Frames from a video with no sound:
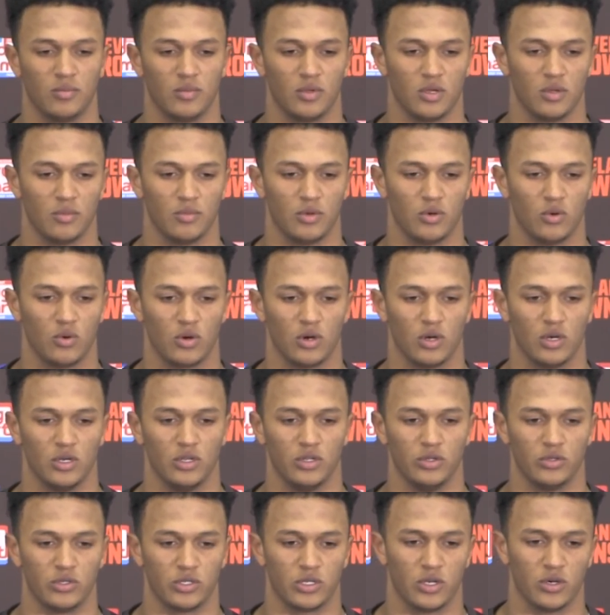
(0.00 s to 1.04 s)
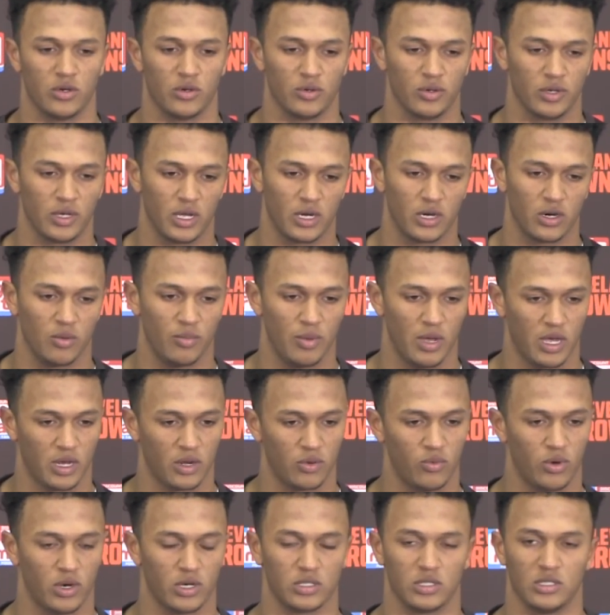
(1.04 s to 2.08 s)
Um, in order to do so, I've got to go back
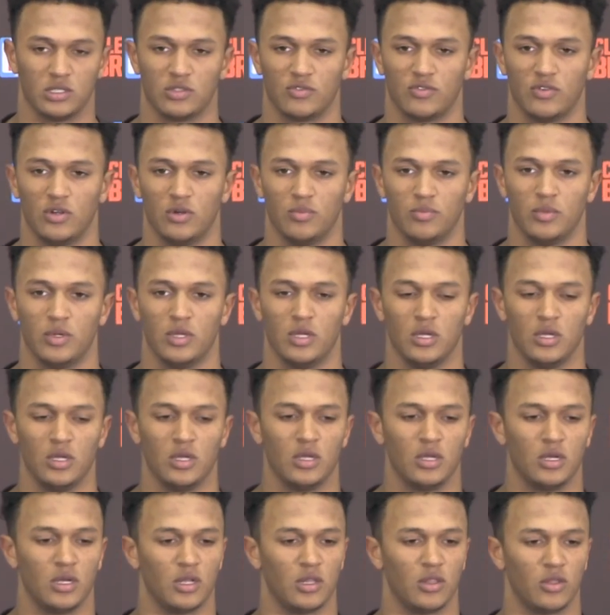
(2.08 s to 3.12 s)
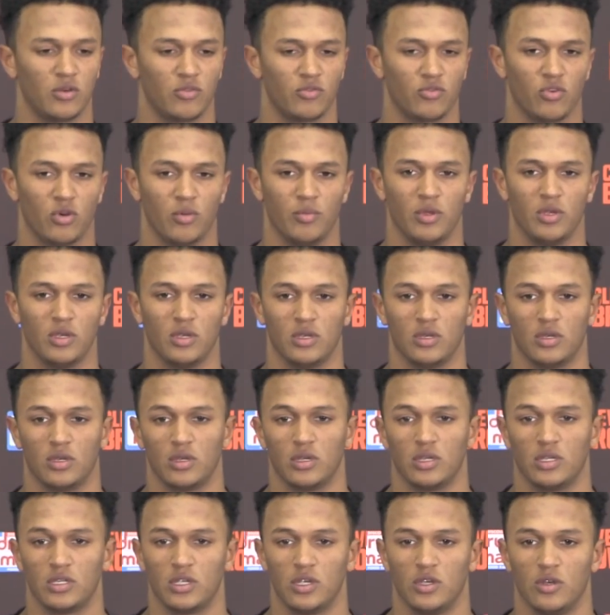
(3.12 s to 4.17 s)
and watch this film, uh, learn from it, and
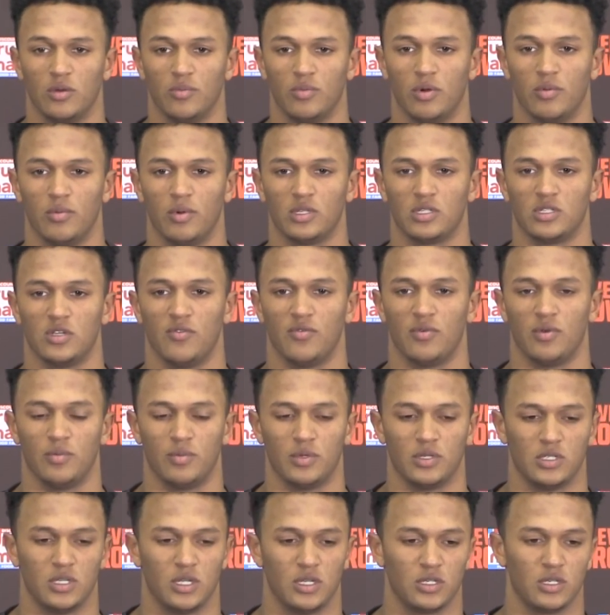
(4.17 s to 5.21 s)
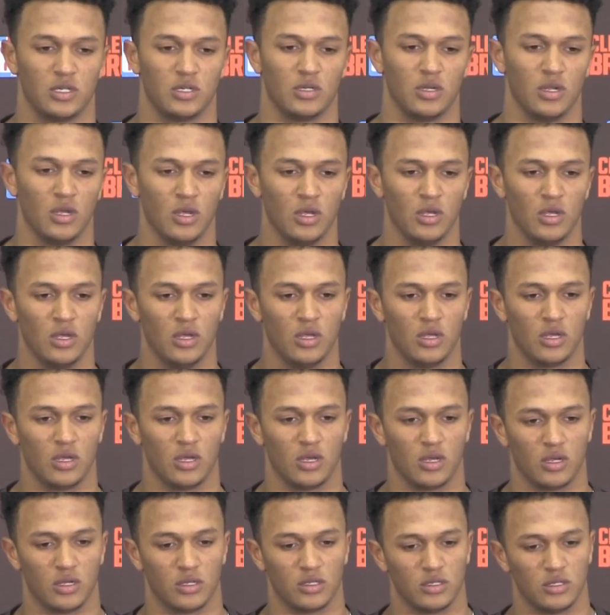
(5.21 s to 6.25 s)
continue to put myself in a position
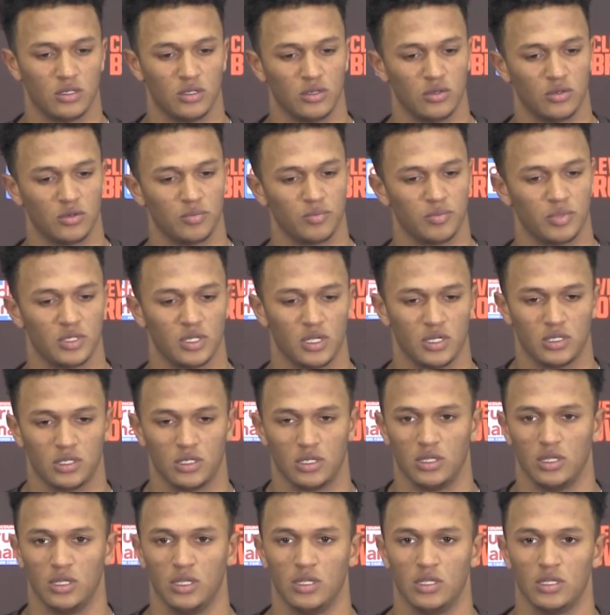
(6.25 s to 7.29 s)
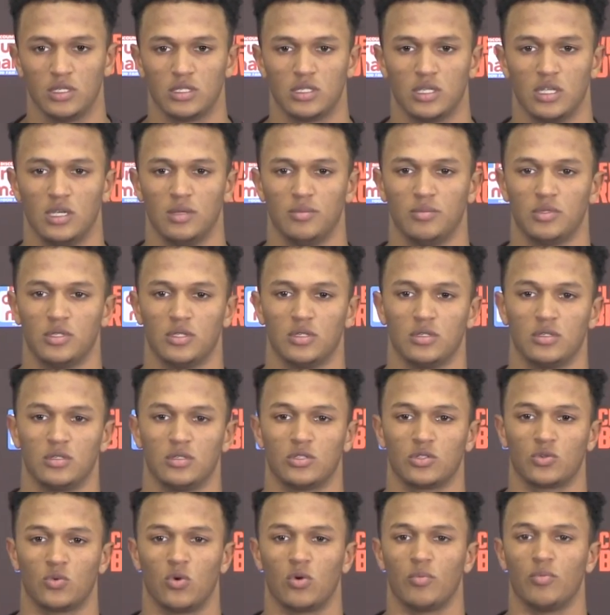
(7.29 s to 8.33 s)
uh, to potentially lead this team to, to
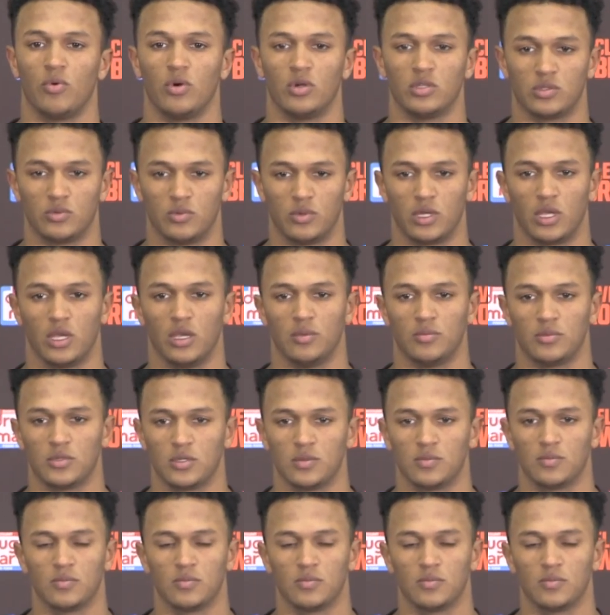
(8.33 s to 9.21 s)
score points and win games.